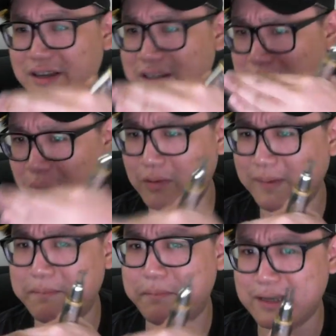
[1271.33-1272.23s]
It's
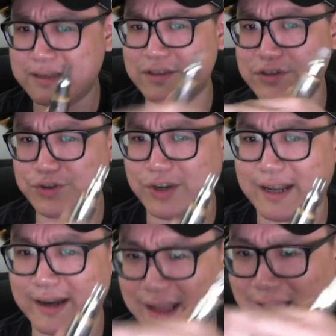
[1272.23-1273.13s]
probably best
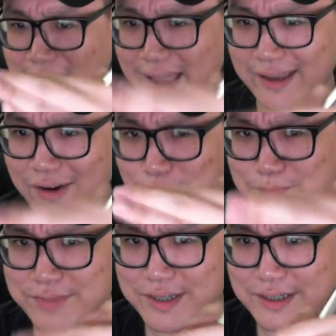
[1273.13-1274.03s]
enjoyed at higher
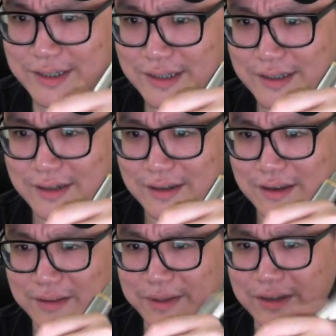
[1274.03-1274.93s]
ohms,
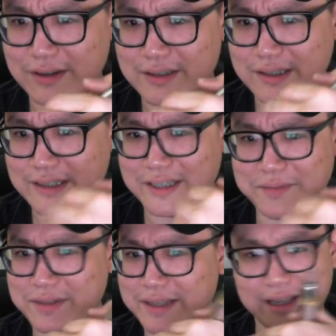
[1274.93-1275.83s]
because it
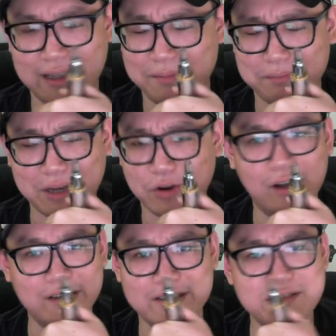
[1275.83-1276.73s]
seems that my
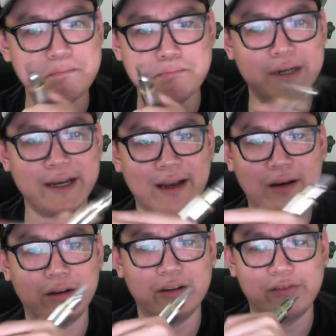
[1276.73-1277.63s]
coil is just burning
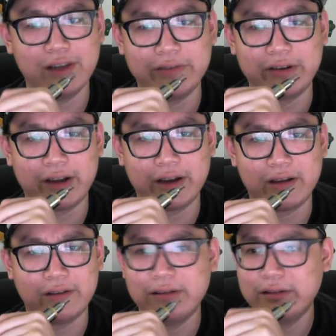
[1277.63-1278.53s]
out all the flavor right
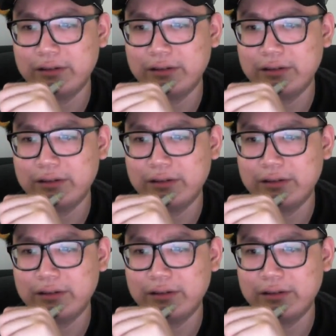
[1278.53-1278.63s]
now.